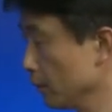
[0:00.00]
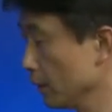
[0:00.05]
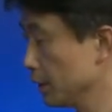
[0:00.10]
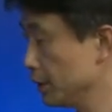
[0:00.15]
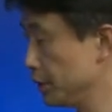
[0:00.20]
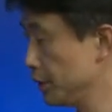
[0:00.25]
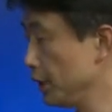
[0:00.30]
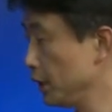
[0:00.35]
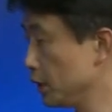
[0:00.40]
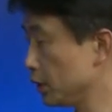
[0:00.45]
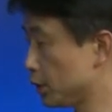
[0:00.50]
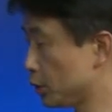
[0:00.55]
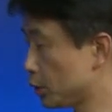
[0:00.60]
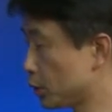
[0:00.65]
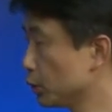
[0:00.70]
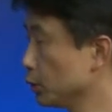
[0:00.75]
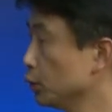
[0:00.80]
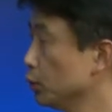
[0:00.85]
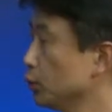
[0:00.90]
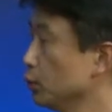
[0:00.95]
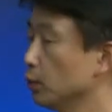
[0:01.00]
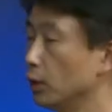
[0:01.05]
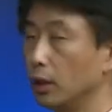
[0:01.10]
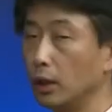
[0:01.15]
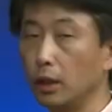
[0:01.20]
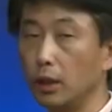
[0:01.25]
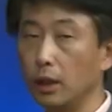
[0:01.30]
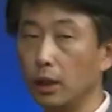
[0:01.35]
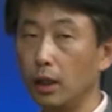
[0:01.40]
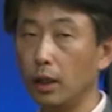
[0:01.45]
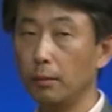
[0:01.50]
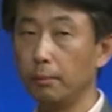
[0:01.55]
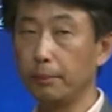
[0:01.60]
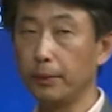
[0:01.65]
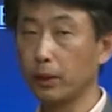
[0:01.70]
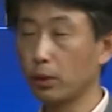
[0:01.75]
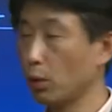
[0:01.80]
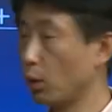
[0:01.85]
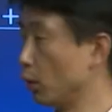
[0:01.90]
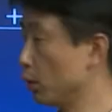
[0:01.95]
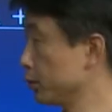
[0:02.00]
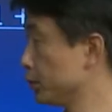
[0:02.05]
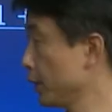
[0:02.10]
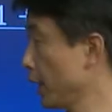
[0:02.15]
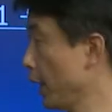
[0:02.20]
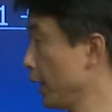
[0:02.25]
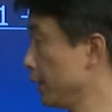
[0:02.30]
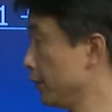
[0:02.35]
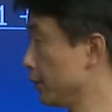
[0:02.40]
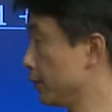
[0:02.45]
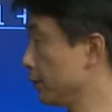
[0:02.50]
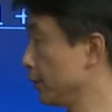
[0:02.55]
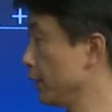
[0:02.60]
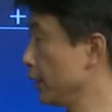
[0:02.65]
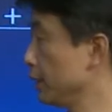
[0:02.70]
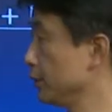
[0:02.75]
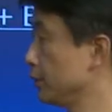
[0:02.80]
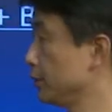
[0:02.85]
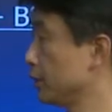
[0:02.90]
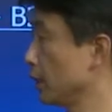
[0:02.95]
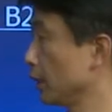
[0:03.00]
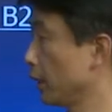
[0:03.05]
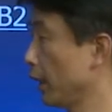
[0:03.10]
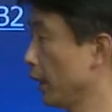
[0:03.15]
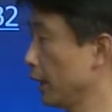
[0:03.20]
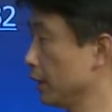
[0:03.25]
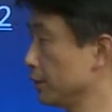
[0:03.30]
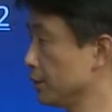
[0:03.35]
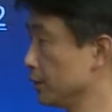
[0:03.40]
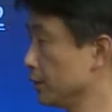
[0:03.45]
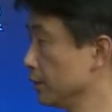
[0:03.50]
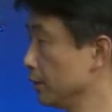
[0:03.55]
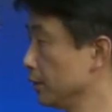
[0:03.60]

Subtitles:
C is true because A3 is the case.